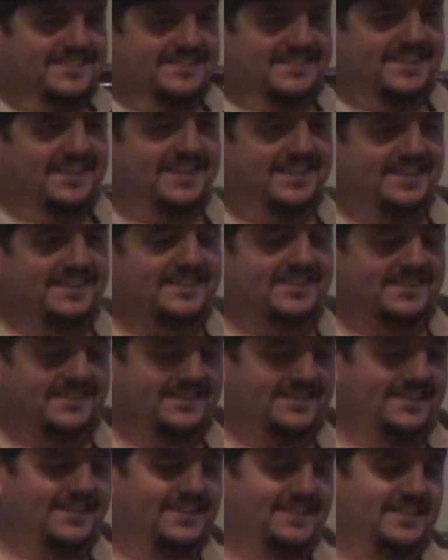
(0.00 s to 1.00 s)
Yeah,
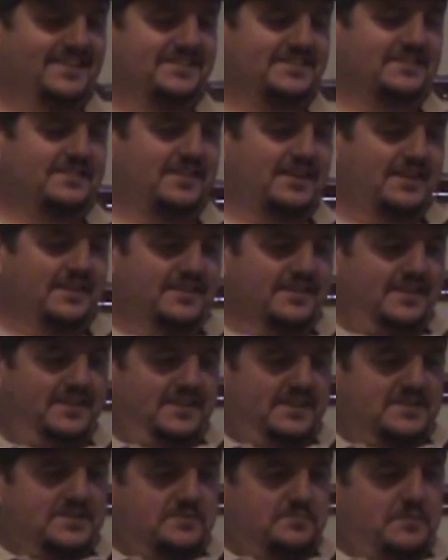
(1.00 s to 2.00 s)
I think
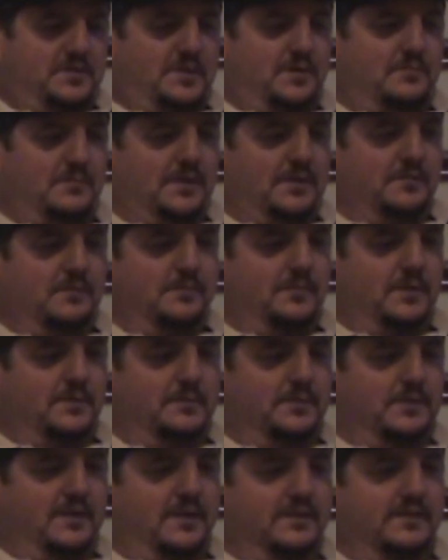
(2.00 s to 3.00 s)
that's a problem everybody
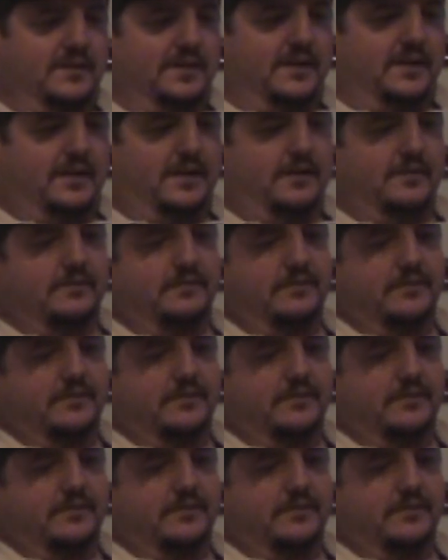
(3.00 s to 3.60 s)
would like to have.